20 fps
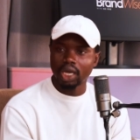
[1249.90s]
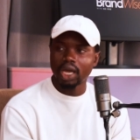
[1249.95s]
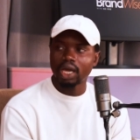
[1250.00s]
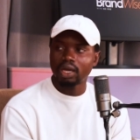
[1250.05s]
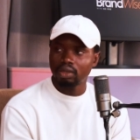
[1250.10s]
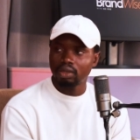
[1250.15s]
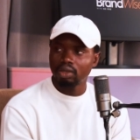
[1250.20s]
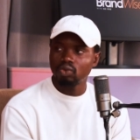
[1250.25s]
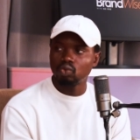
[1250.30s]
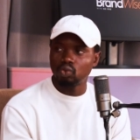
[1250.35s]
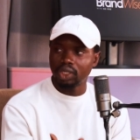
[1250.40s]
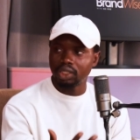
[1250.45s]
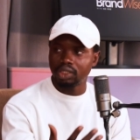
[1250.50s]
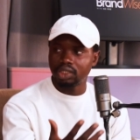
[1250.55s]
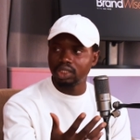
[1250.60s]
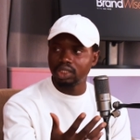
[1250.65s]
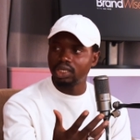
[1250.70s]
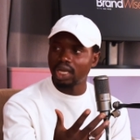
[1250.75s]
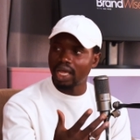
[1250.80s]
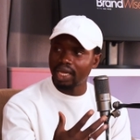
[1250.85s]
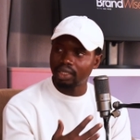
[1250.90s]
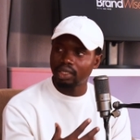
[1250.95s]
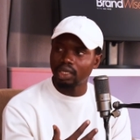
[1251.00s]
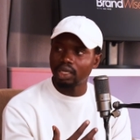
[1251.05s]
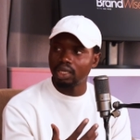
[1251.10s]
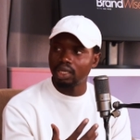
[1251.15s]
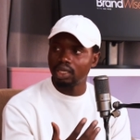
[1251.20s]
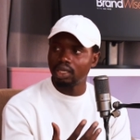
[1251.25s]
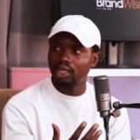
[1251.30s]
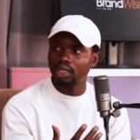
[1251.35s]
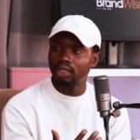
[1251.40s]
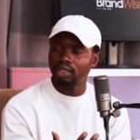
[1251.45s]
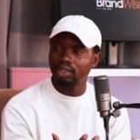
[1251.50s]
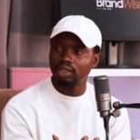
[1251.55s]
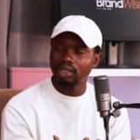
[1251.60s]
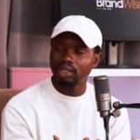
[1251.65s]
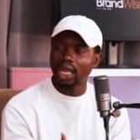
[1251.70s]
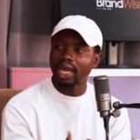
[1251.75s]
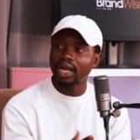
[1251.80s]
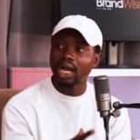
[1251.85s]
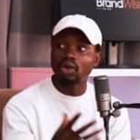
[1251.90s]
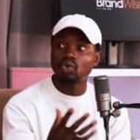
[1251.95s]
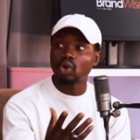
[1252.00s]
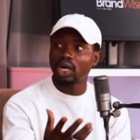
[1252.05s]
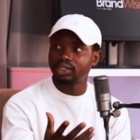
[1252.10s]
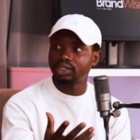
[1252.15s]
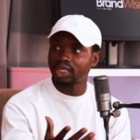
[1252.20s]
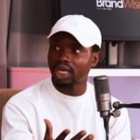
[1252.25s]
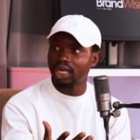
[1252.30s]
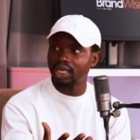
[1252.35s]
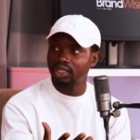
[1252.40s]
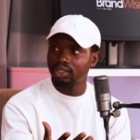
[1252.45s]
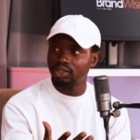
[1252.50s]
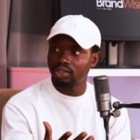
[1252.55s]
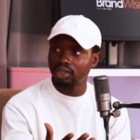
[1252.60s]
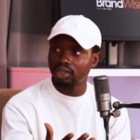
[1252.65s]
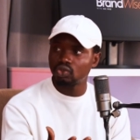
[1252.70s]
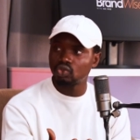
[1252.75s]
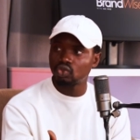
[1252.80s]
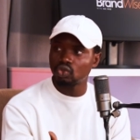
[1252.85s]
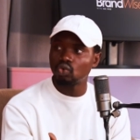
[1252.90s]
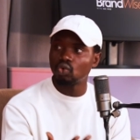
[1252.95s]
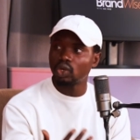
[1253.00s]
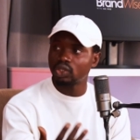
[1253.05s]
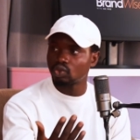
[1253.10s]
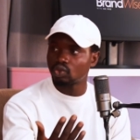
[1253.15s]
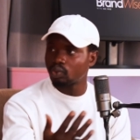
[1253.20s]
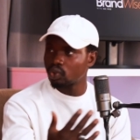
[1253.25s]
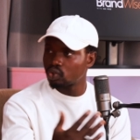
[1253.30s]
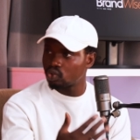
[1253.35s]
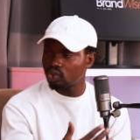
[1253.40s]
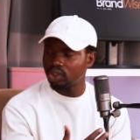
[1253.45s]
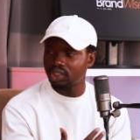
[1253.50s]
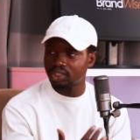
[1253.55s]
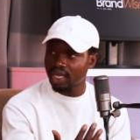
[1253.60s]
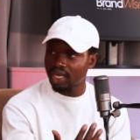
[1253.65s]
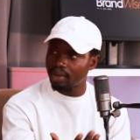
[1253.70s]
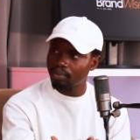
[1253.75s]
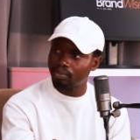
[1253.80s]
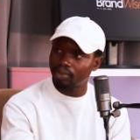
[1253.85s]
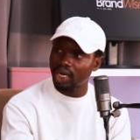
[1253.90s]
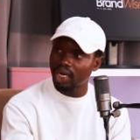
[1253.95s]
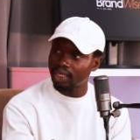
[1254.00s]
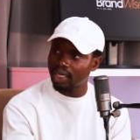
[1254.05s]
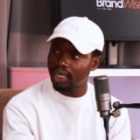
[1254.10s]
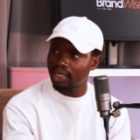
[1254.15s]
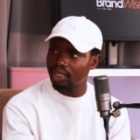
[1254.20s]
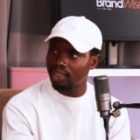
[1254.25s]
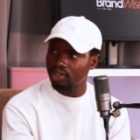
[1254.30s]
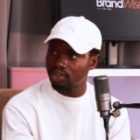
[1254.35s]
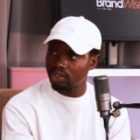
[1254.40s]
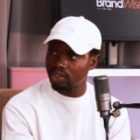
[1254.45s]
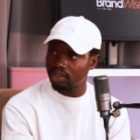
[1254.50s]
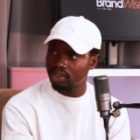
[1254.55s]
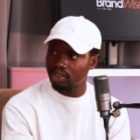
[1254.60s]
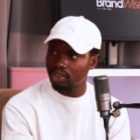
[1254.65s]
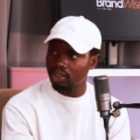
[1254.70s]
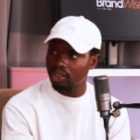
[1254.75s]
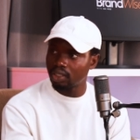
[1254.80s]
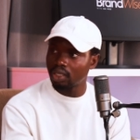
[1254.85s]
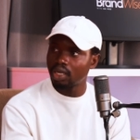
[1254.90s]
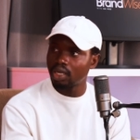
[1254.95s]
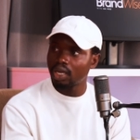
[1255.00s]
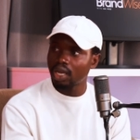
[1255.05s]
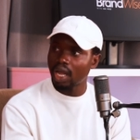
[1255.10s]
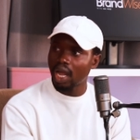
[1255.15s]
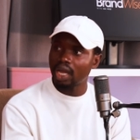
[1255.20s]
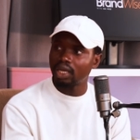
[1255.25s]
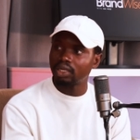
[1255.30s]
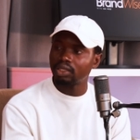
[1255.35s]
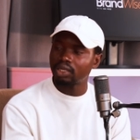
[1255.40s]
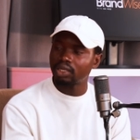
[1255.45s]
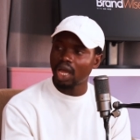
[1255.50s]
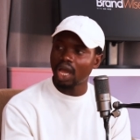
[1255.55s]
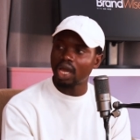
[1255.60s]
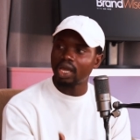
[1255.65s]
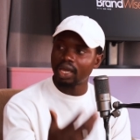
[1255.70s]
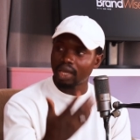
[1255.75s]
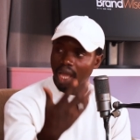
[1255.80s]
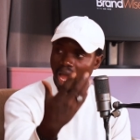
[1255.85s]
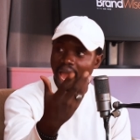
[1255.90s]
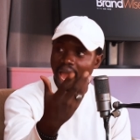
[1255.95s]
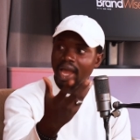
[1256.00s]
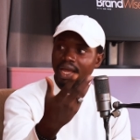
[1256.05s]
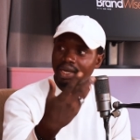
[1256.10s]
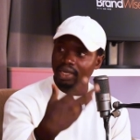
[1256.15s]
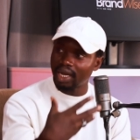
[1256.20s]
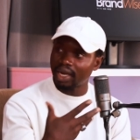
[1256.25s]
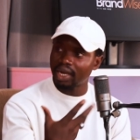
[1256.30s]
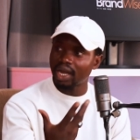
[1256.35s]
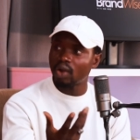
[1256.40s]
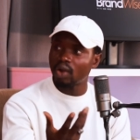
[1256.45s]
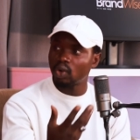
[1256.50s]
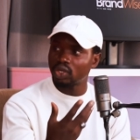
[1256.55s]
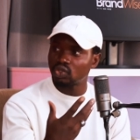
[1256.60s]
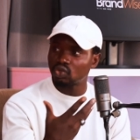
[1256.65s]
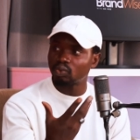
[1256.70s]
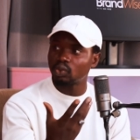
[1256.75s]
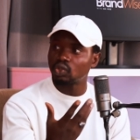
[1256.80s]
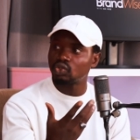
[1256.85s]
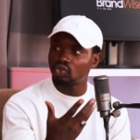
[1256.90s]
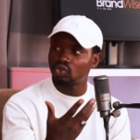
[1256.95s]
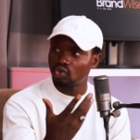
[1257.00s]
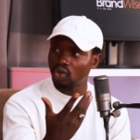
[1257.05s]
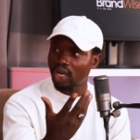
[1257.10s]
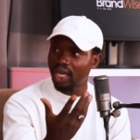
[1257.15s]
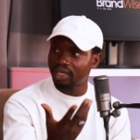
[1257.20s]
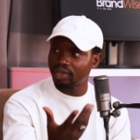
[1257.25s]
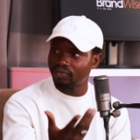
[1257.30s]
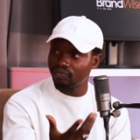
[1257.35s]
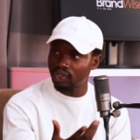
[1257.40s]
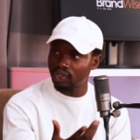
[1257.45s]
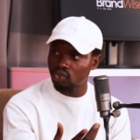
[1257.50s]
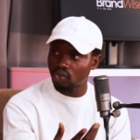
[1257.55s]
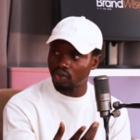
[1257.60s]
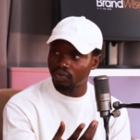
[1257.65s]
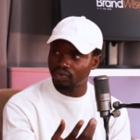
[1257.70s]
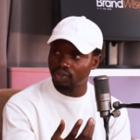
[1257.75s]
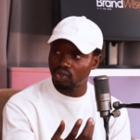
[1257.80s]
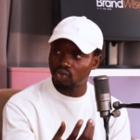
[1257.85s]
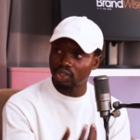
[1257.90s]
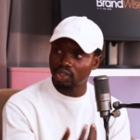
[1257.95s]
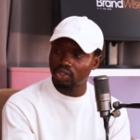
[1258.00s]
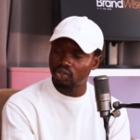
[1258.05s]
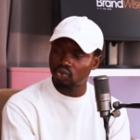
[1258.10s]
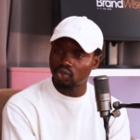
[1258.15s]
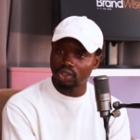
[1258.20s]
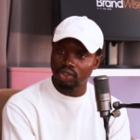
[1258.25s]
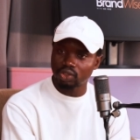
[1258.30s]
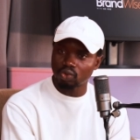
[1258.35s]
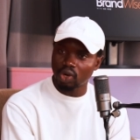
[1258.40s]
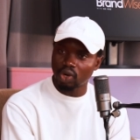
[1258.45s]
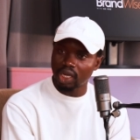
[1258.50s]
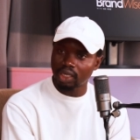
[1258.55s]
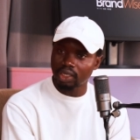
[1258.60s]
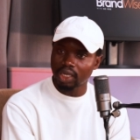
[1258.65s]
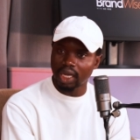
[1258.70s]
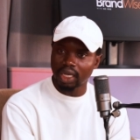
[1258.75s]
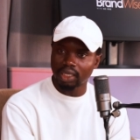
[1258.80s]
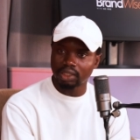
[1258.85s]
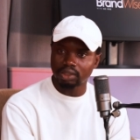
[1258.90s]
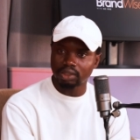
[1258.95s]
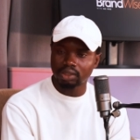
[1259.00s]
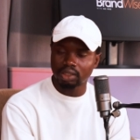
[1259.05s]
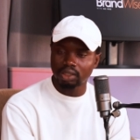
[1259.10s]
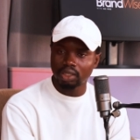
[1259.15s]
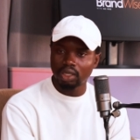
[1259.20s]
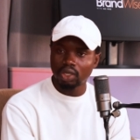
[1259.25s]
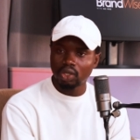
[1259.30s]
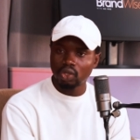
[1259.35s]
Yeah, we did like a annual challenge. So we're supposed to design brand identity, and I and that guy were supposed to do like a face off in 2021, and